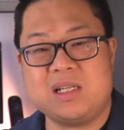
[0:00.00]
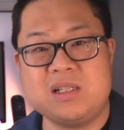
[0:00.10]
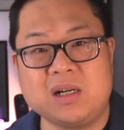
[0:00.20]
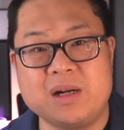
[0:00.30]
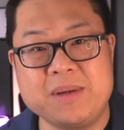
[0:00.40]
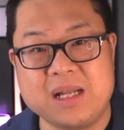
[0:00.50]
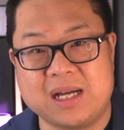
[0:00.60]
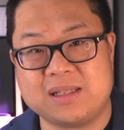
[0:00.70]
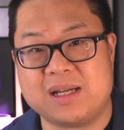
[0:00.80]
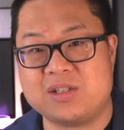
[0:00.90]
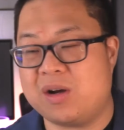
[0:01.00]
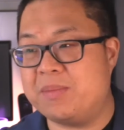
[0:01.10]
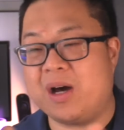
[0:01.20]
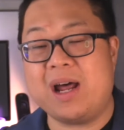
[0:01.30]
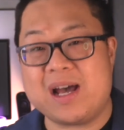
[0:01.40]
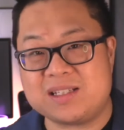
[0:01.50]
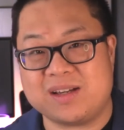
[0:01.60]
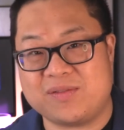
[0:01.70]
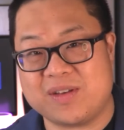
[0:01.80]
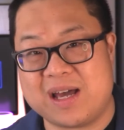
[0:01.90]
not going to be like that. So I'm not asking
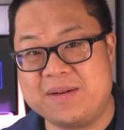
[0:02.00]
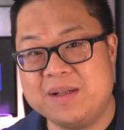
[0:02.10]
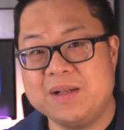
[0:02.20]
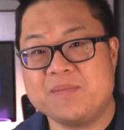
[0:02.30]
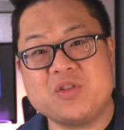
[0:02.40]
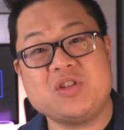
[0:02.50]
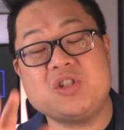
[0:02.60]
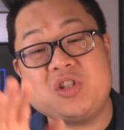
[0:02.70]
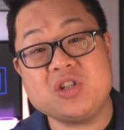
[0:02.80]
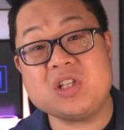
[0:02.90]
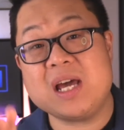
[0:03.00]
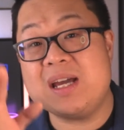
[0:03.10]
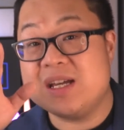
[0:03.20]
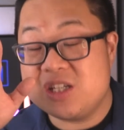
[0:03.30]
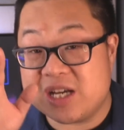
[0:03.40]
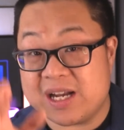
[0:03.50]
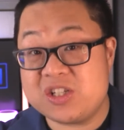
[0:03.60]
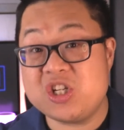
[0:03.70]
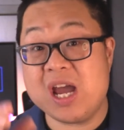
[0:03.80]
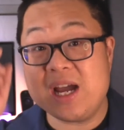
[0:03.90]
for that. So it's just like, you got to
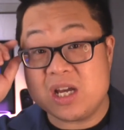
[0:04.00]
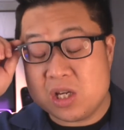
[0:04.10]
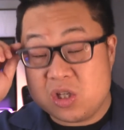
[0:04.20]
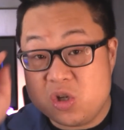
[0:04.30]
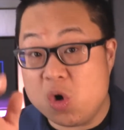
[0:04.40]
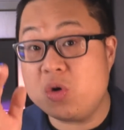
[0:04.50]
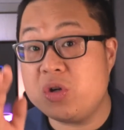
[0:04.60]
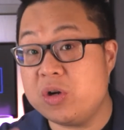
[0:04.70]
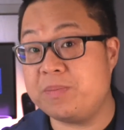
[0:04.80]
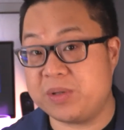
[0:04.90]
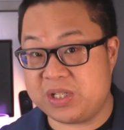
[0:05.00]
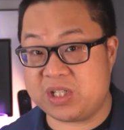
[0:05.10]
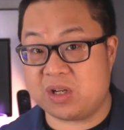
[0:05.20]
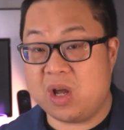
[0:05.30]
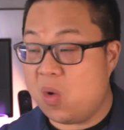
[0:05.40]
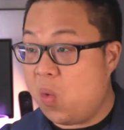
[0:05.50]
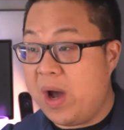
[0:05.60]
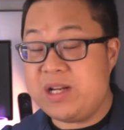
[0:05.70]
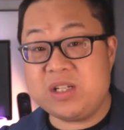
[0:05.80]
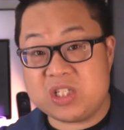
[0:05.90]
check your current position.
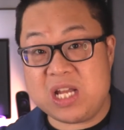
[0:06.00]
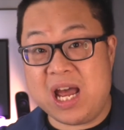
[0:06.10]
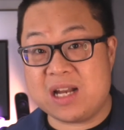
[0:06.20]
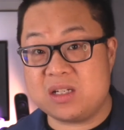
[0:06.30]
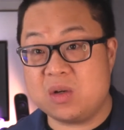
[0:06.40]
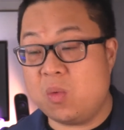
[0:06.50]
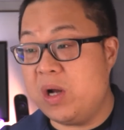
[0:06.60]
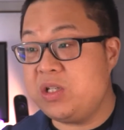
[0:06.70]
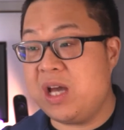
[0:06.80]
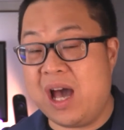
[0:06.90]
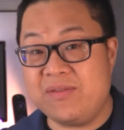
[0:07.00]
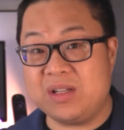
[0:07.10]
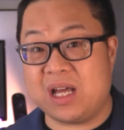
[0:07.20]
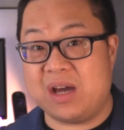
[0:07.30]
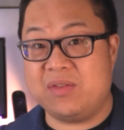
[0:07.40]
Where do you stand? What do you have in life?